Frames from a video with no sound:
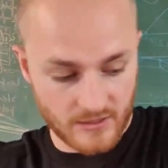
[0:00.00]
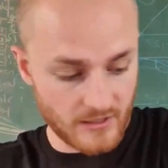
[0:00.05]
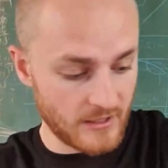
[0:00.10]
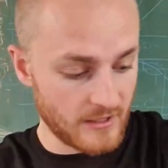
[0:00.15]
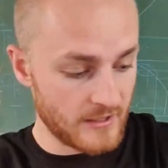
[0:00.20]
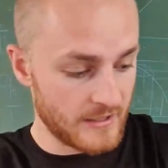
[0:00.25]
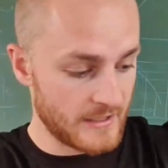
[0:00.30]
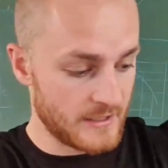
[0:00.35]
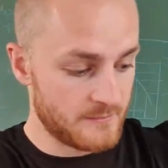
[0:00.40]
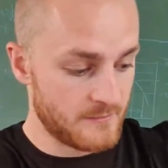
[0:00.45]

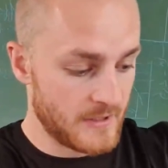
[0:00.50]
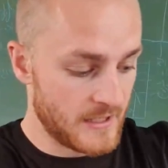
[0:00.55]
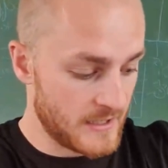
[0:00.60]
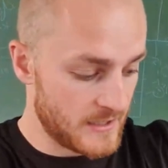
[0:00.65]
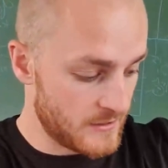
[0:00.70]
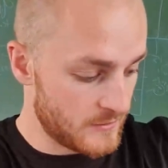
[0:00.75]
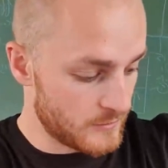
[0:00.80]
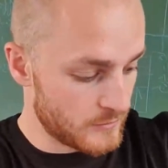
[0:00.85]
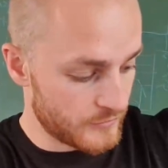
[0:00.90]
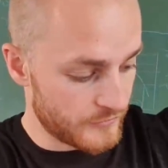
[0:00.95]
and it
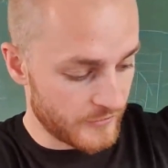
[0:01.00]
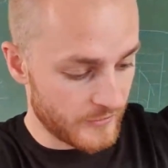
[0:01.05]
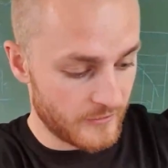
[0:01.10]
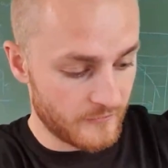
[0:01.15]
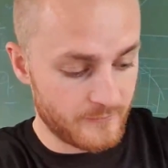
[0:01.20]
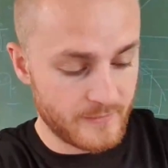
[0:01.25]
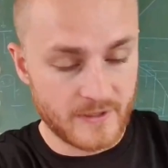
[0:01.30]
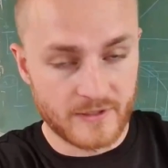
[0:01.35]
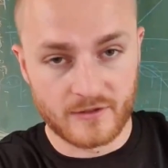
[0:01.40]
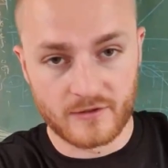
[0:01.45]
may also
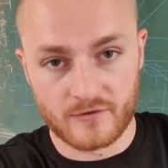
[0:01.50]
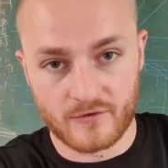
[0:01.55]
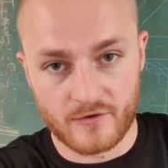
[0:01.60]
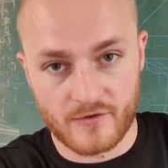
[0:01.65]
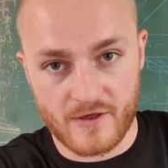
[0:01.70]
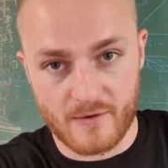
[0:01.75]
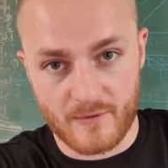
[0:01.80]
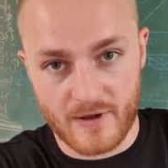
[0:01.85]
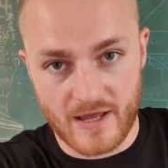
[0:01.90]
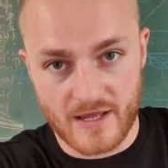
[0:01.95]
have been
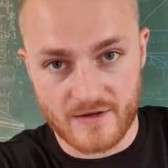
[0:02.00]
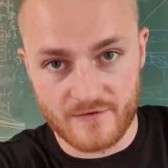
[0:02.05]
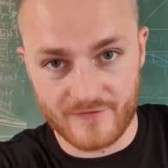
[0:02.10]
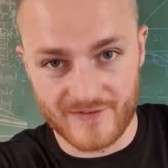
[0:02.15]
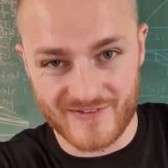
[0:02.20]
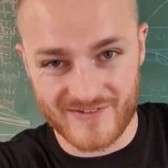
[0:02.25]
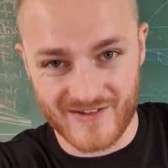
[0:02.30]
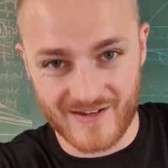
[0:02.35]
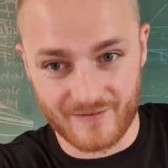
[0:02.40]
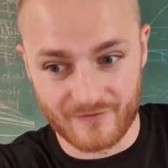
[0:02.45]
that there were
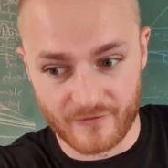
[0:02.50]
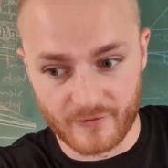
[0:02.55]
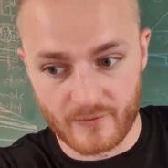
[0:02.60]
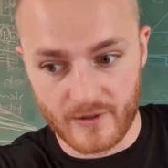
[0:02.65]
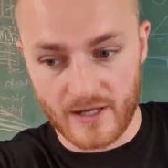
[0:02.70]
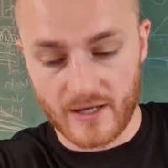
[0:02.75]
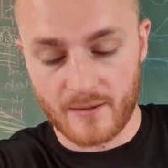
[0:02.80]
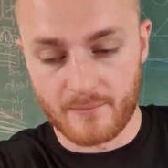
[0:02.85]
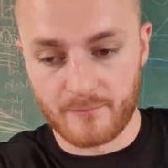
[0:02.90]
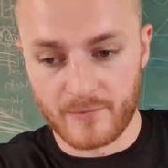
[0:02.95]
aphids
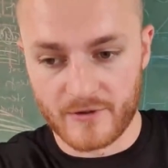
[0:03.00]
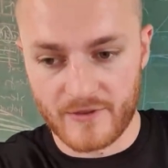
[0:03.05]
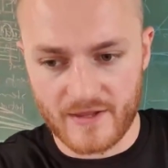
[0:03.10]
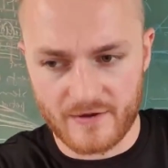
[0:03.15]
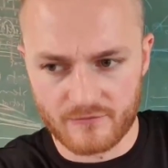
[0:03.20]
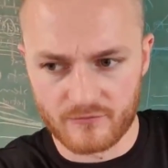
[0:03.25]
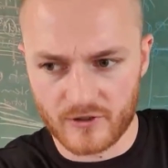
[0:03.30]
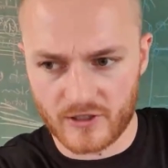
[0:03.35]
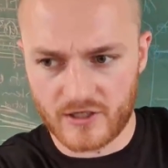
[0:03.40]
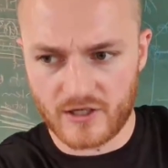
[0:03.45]
everywhere, but
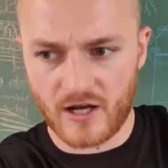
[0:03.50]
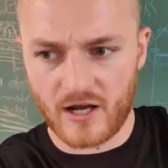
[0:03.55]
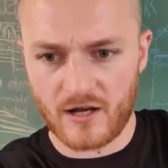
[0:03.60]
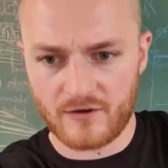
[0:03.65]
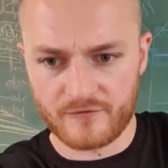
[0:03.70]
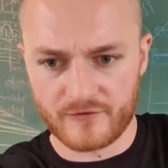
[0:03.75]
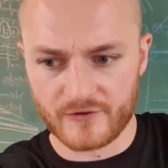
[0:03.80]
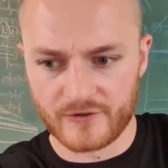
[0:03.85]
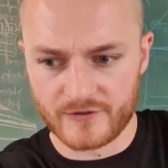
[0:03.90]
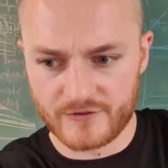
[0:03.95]
they
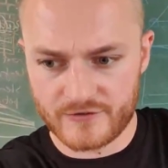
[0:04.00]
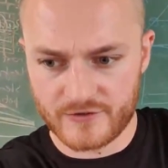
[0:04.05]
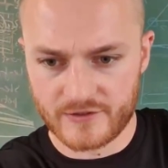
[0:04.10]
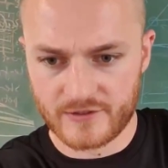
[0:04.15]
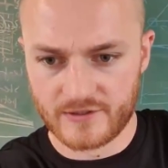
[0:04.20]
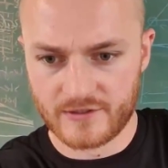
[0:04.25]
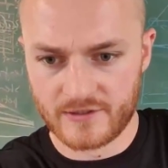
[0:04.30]
recovered